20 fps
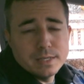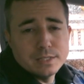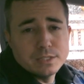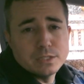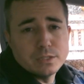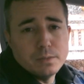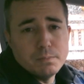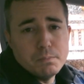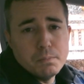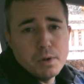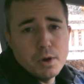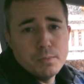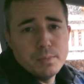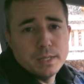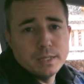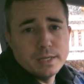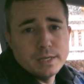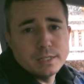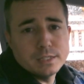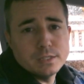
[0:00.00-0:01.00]
It's the
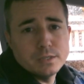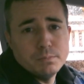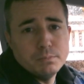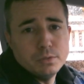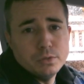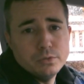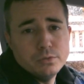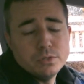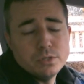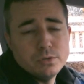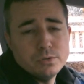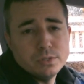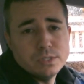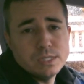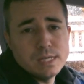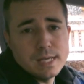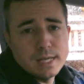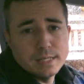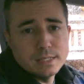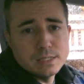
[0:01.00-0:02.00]
Mobilinkd Bluetooth
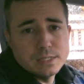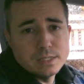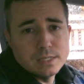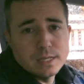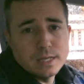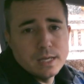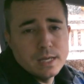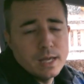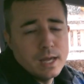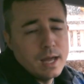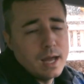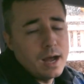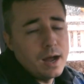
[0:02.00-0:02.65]
T N C.